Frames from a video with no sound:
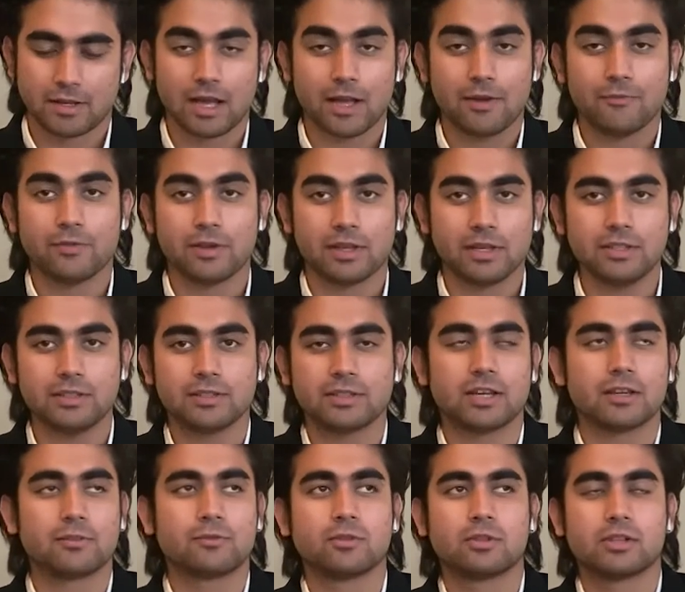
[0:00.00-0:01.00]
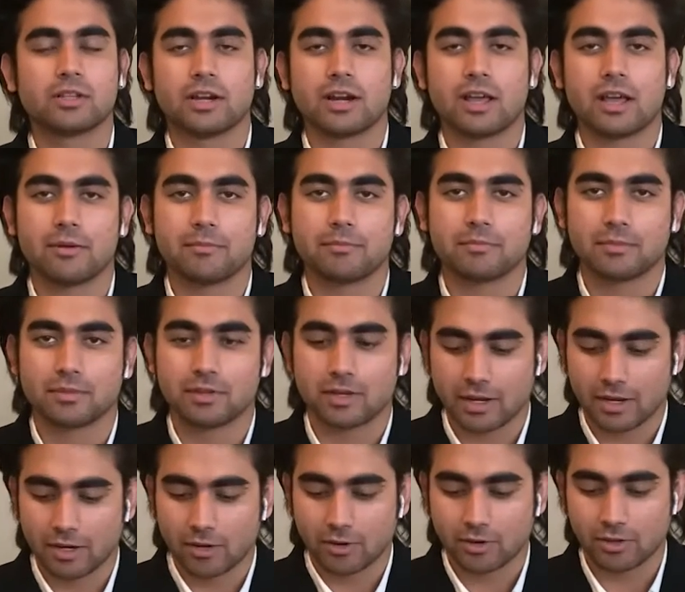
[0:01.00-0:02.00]
I am very thankful that
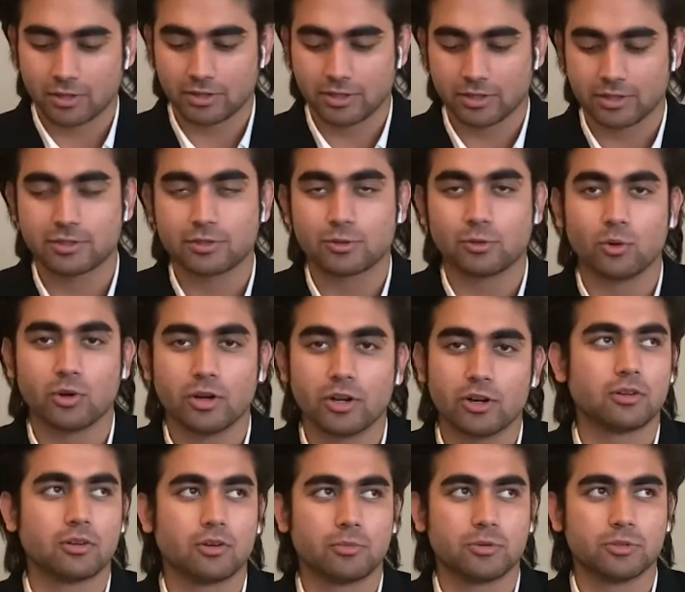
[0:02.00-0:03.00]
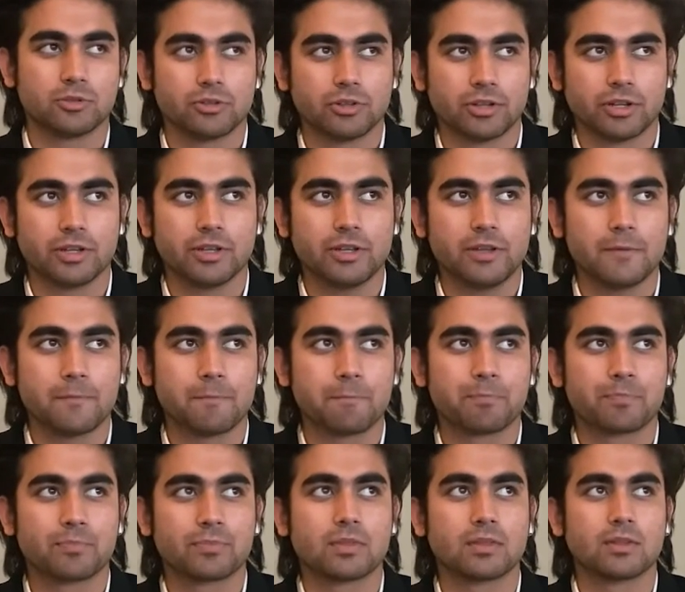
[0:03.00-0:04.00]
I got this golden opportunity
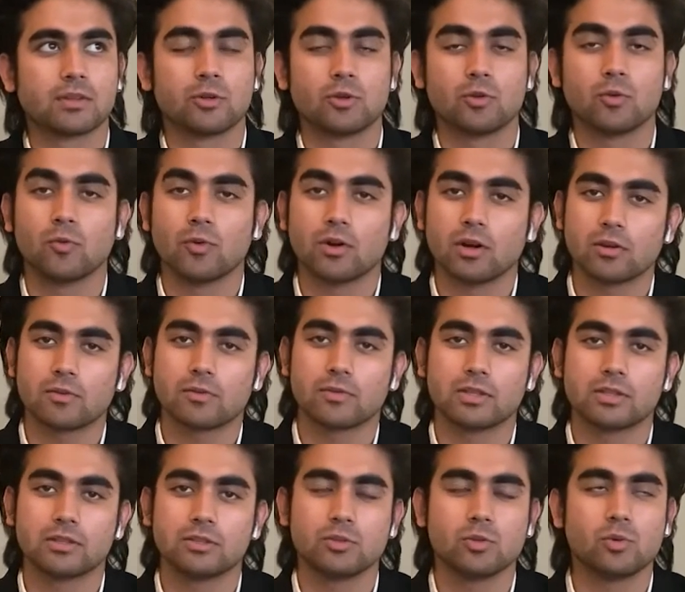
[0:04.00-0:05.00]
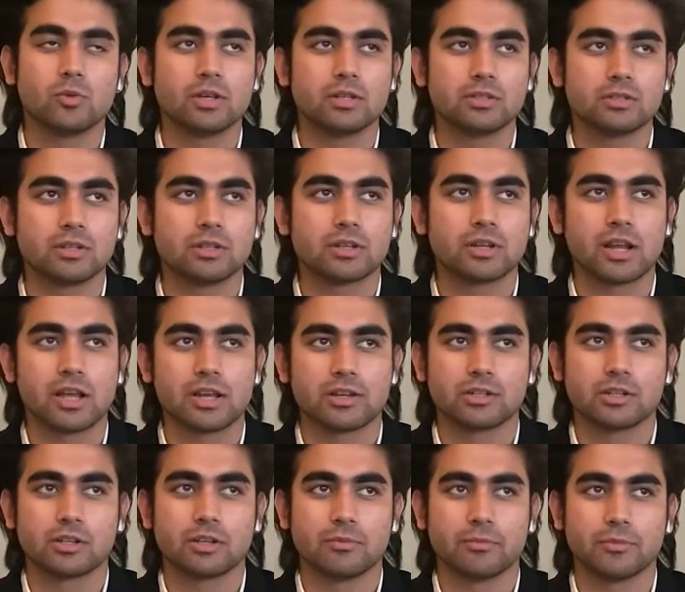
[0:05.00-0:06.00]
to work with US
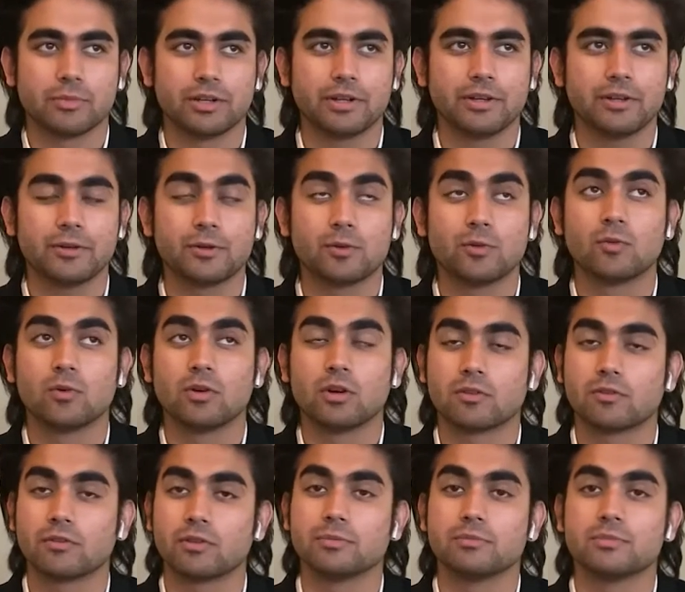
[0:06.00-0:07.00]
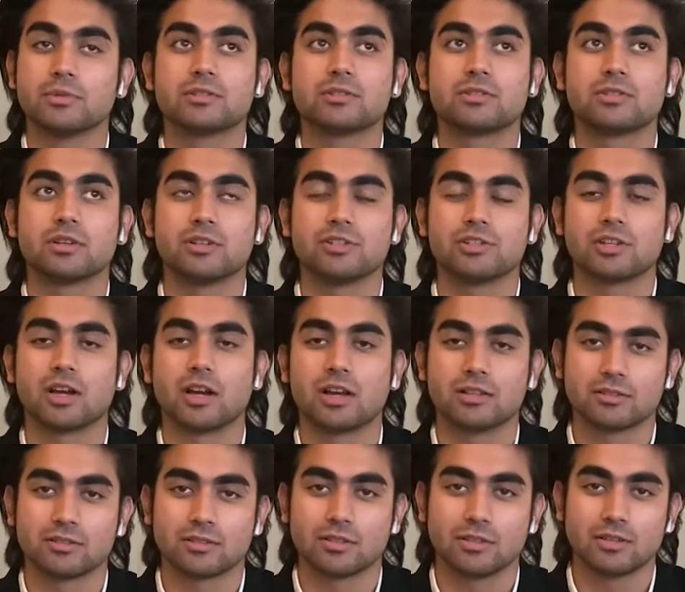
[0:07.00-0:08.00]
International Company, to work with Mr.
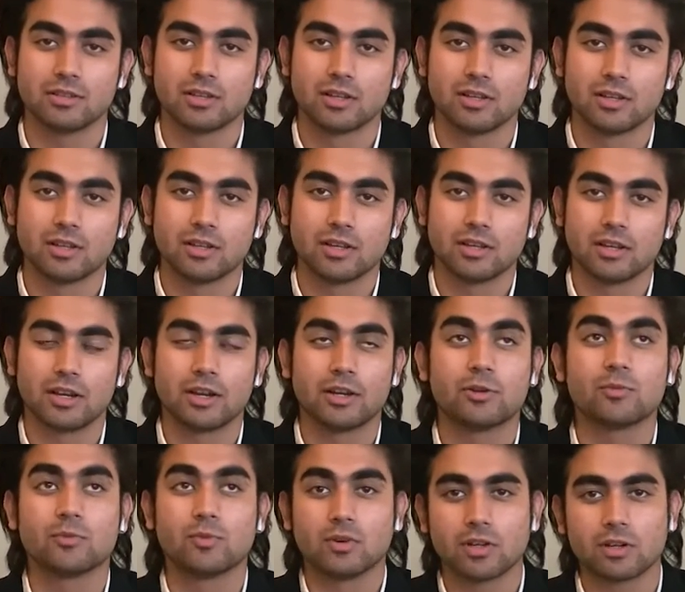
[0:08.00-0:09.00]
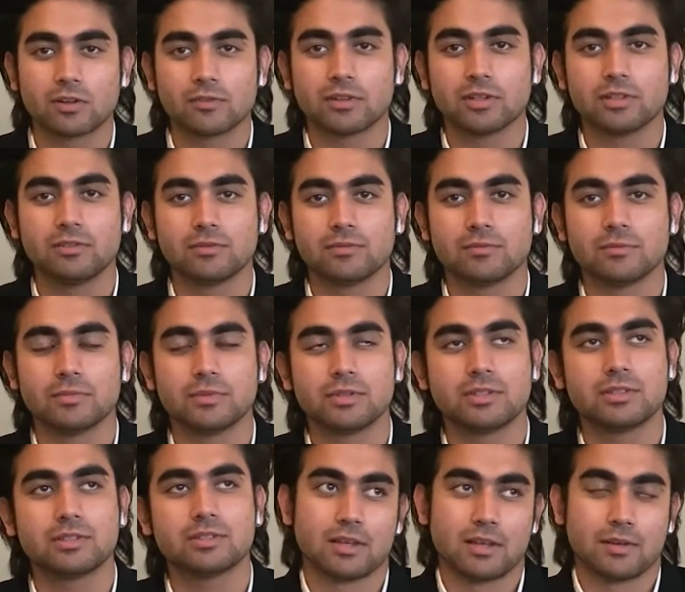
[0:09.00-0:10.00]
Ishan sir and to work with
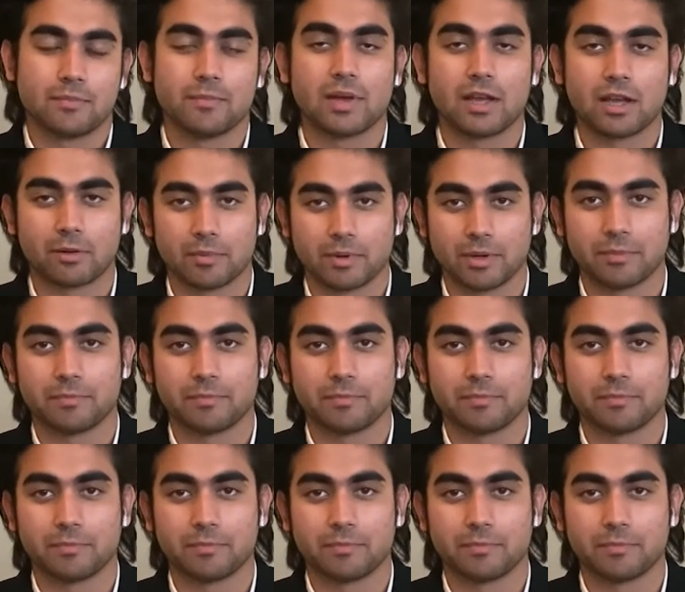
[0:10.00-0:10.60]
Ms. Mac.